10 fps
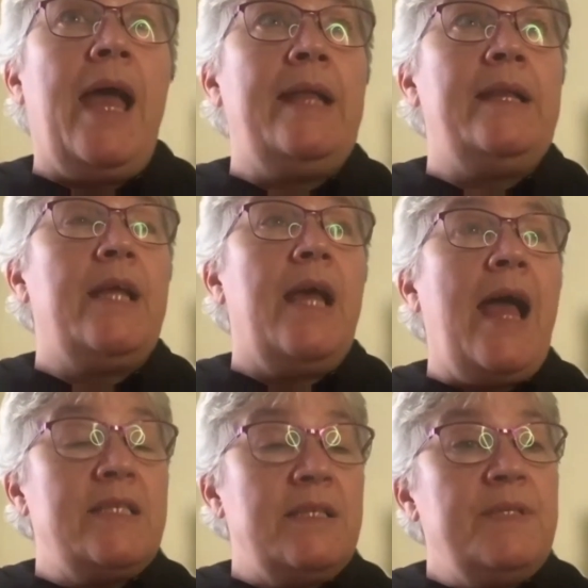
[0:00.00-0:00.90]
And
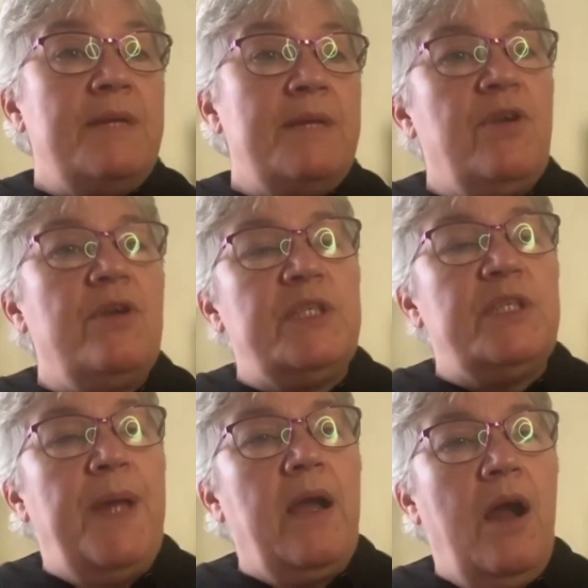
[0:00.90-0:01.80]
I sometimes struggle
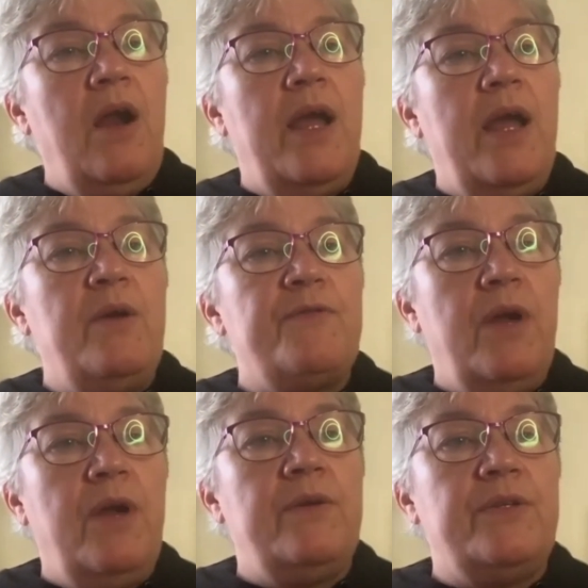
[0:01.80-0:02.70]
to pick her out of
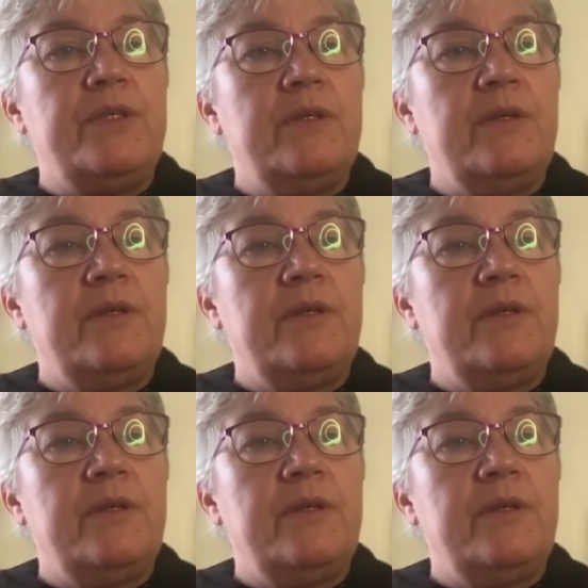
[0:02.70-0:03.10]
the crowd